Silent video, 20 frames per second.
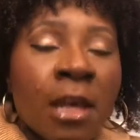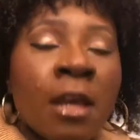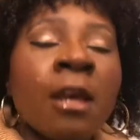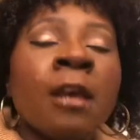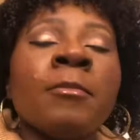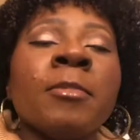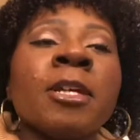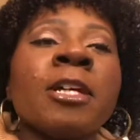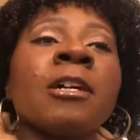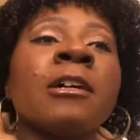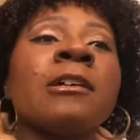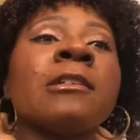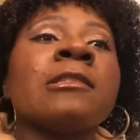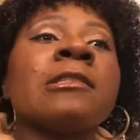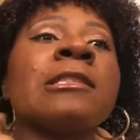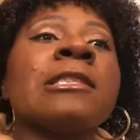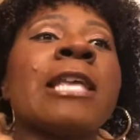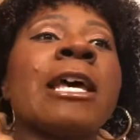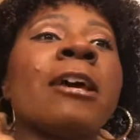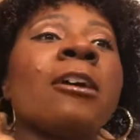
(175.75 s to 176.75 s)
because then
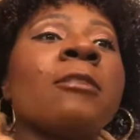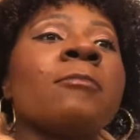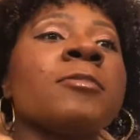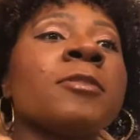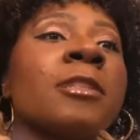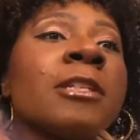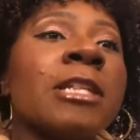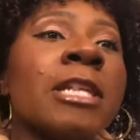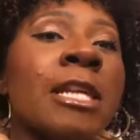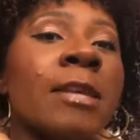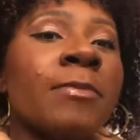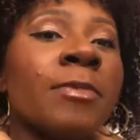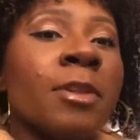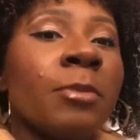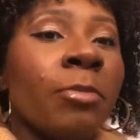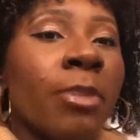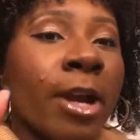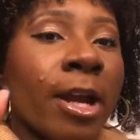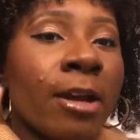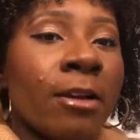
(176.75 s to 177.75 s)
that helps to keep the
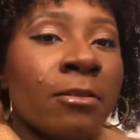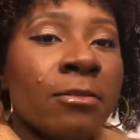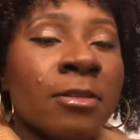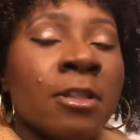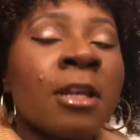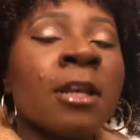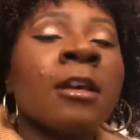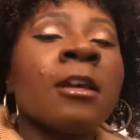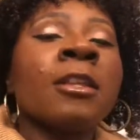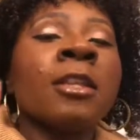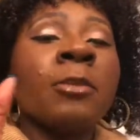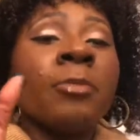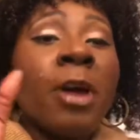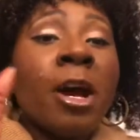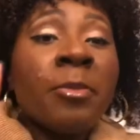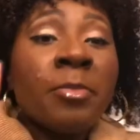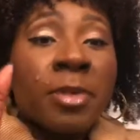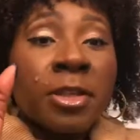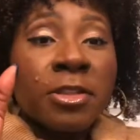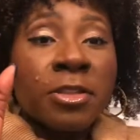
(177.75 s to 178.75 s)
brow
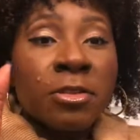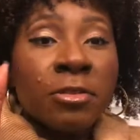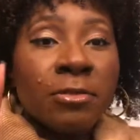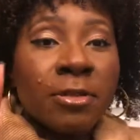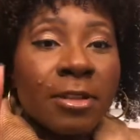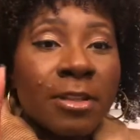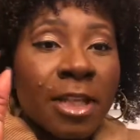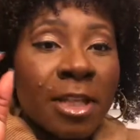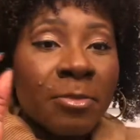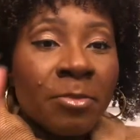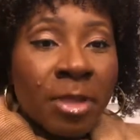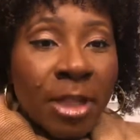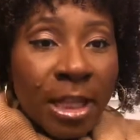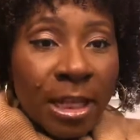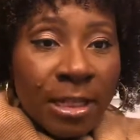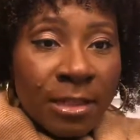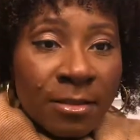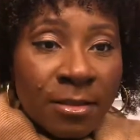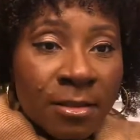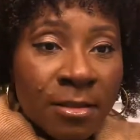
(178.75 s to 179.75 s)
pencil in
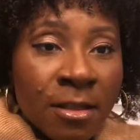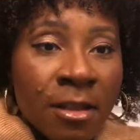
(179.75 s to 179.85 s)
place.